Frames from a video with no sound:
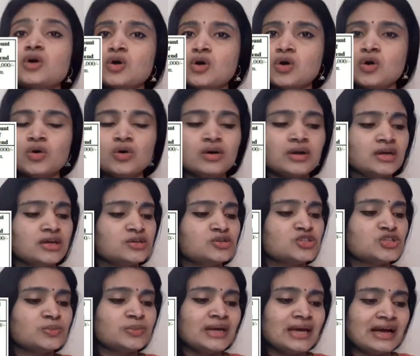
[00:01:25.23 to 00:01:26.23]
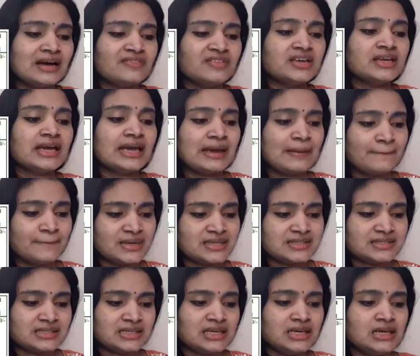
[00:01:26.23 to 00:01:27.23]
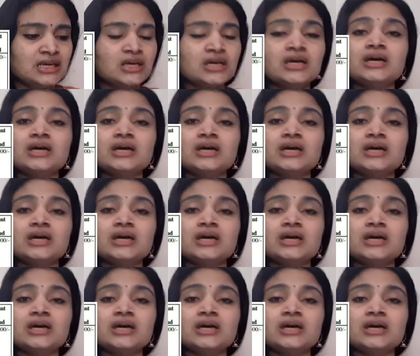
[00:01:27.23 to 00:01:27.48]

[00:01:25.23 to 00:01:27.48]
or you should be having MSc